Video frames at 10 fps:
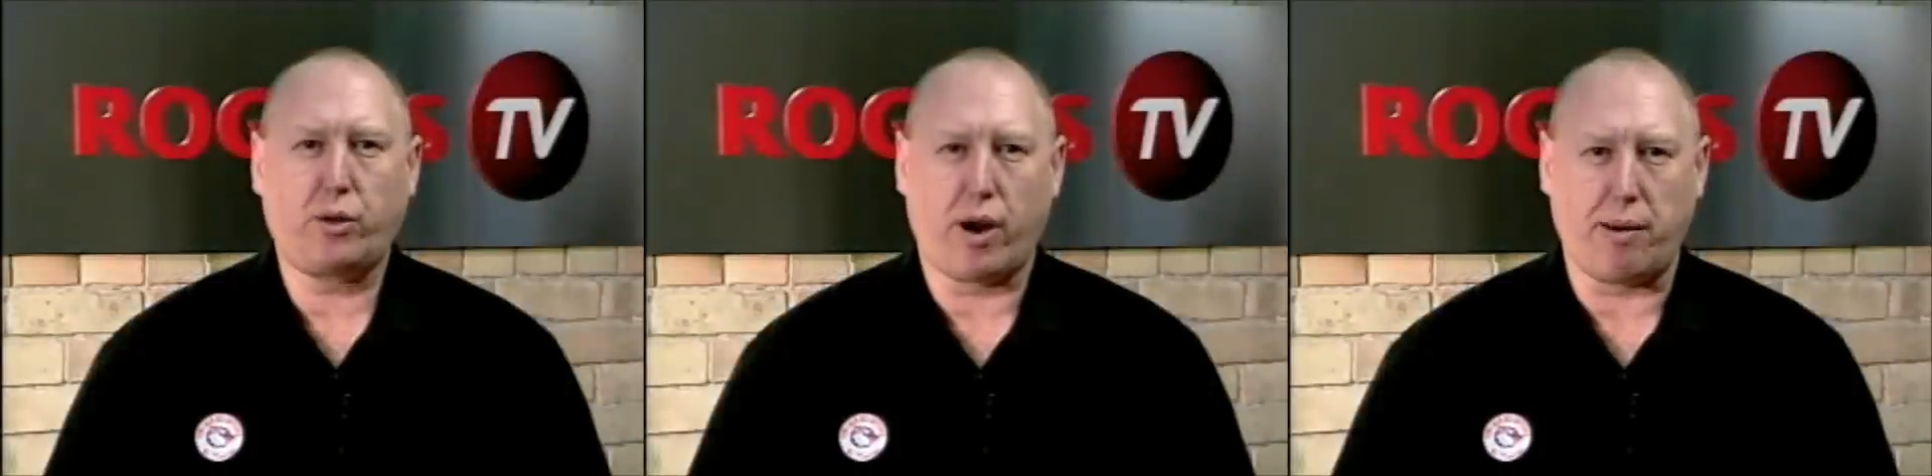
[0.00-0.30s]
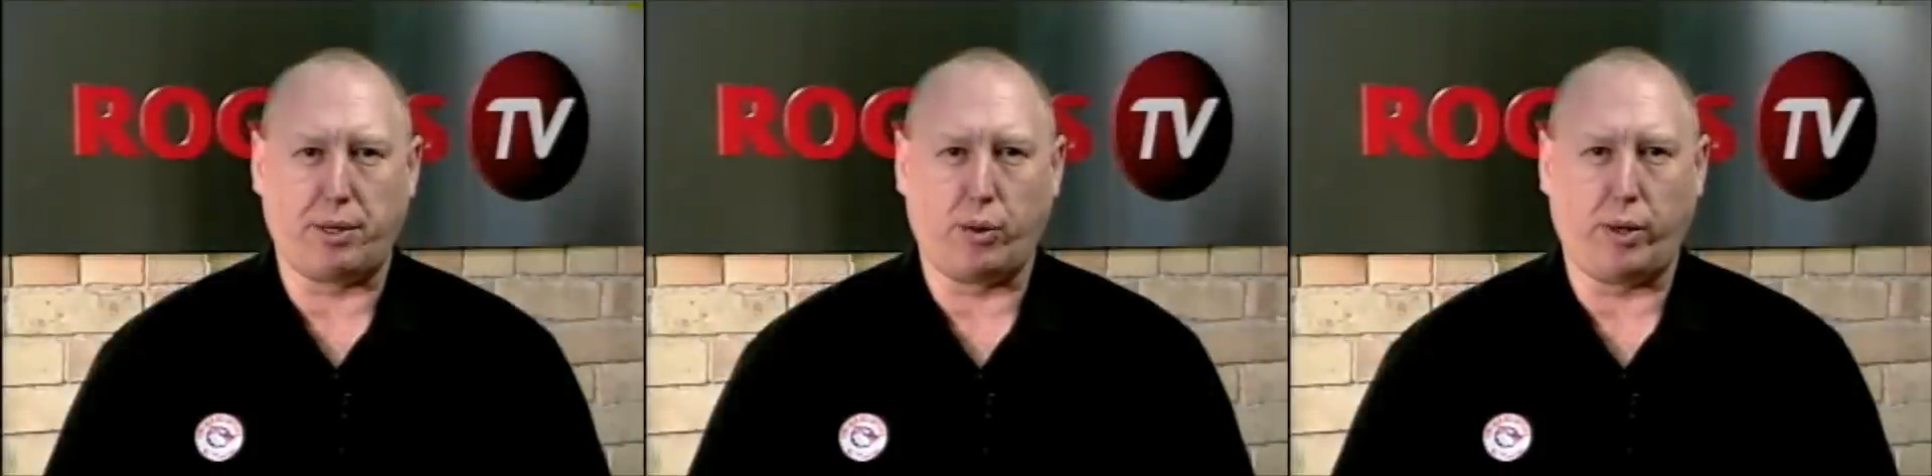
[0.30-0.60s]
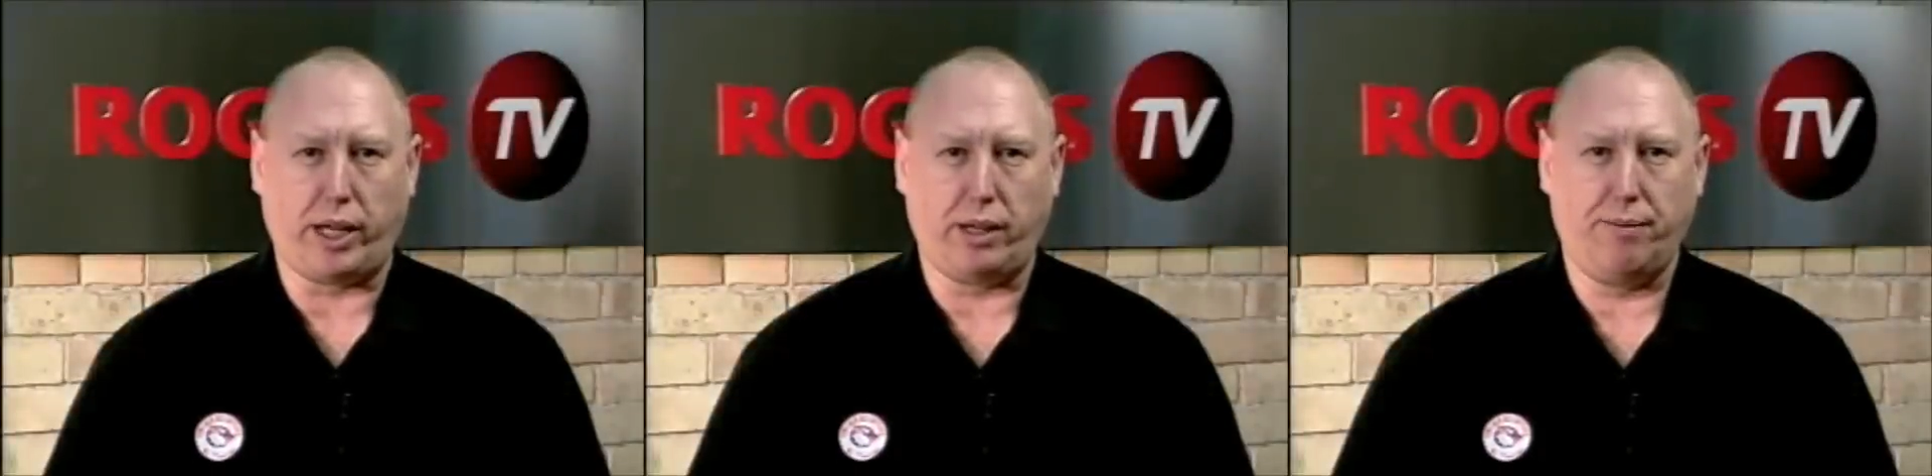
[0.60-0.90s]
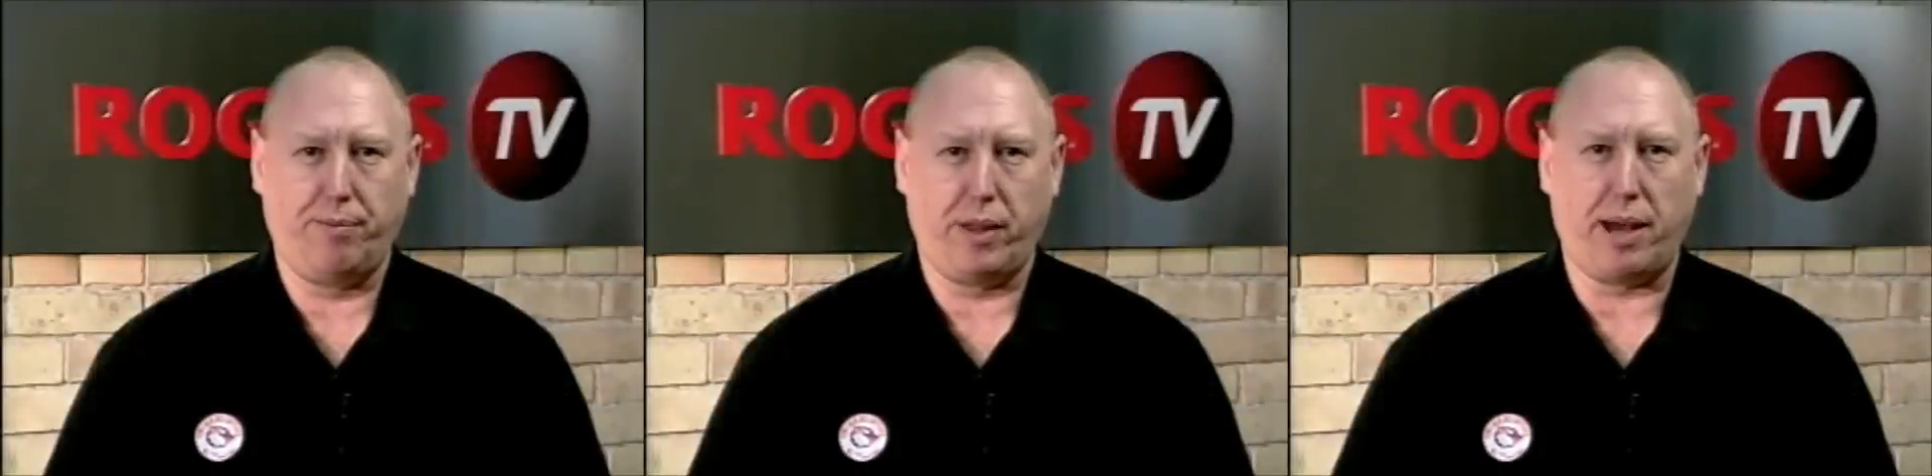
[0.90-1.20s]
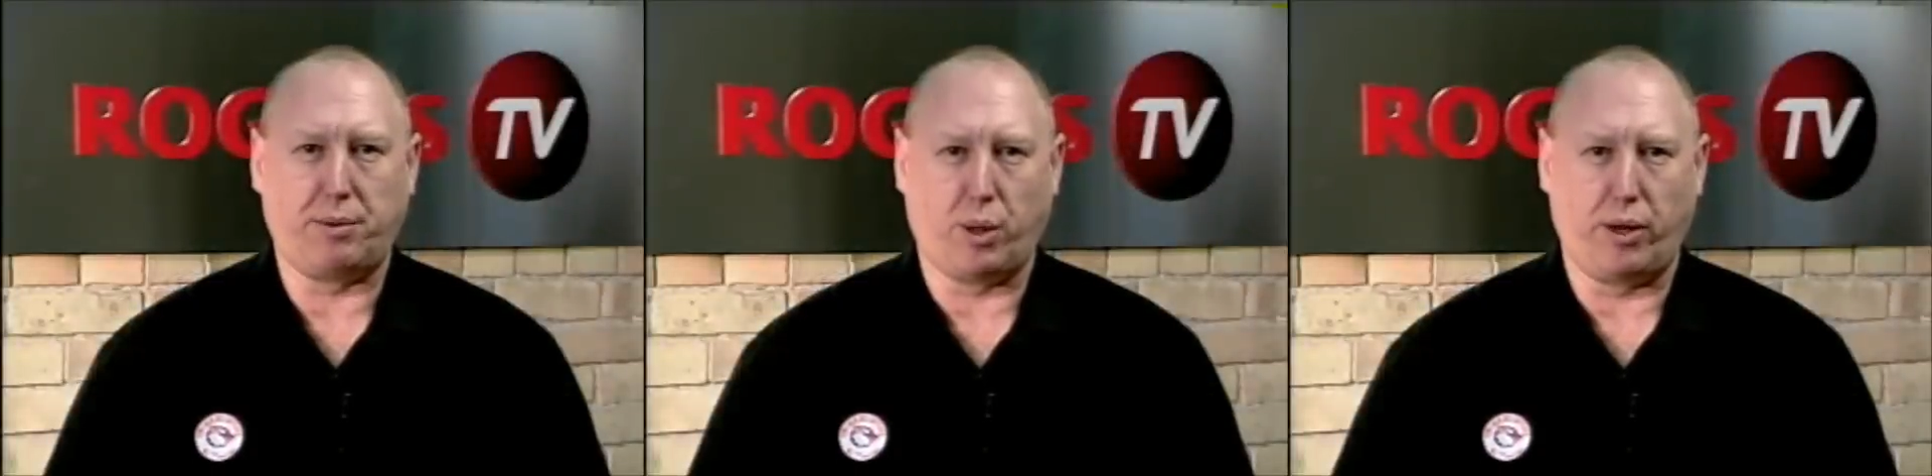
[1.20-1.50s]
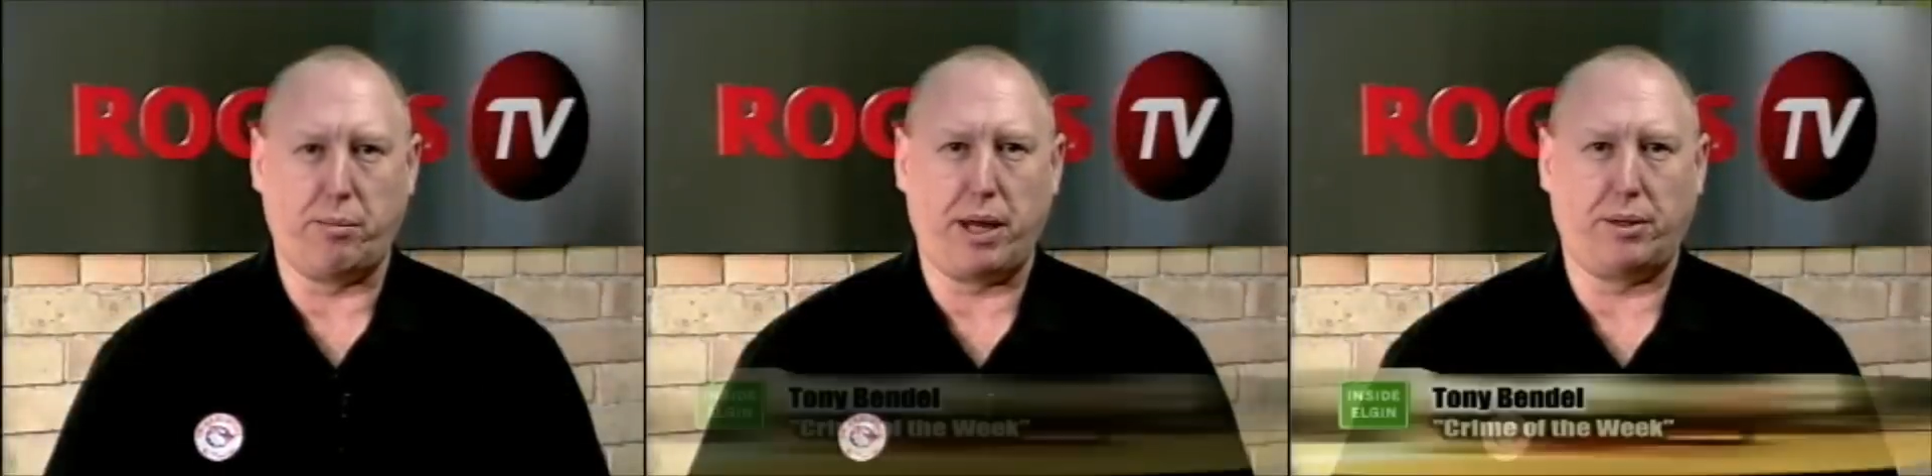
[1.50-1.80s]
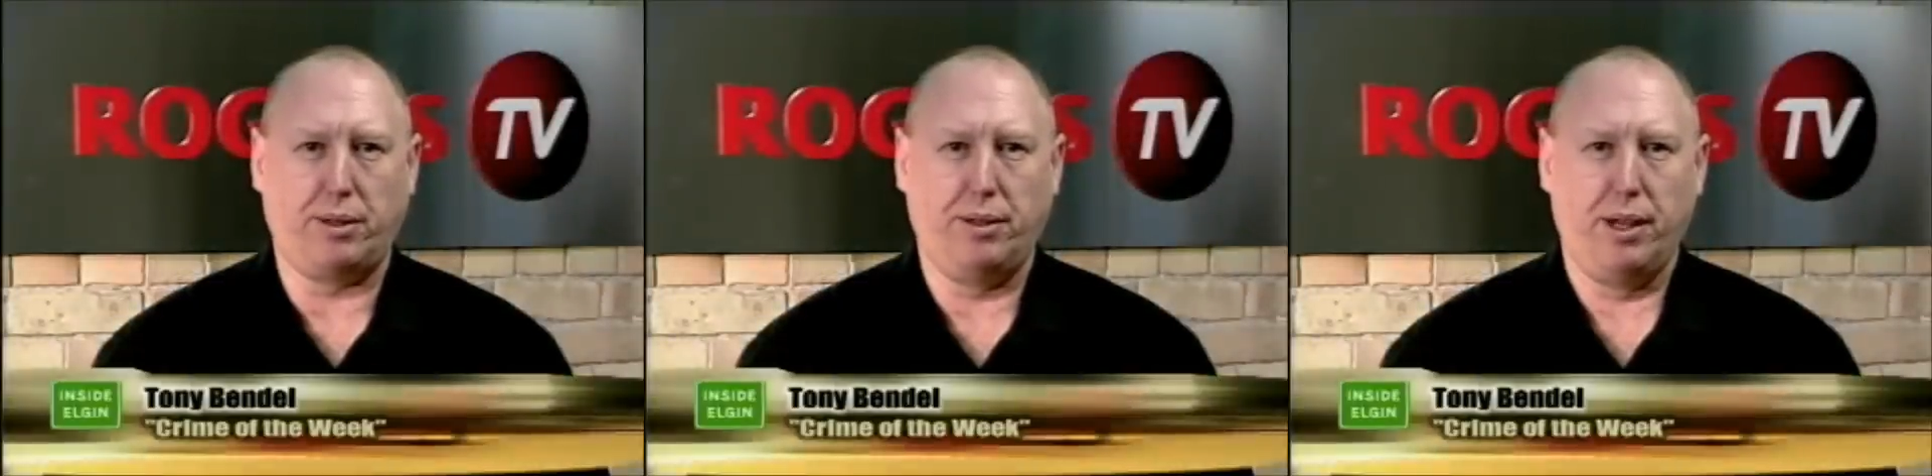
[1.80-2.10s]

Crime of the Week. I'm Tony Bendel.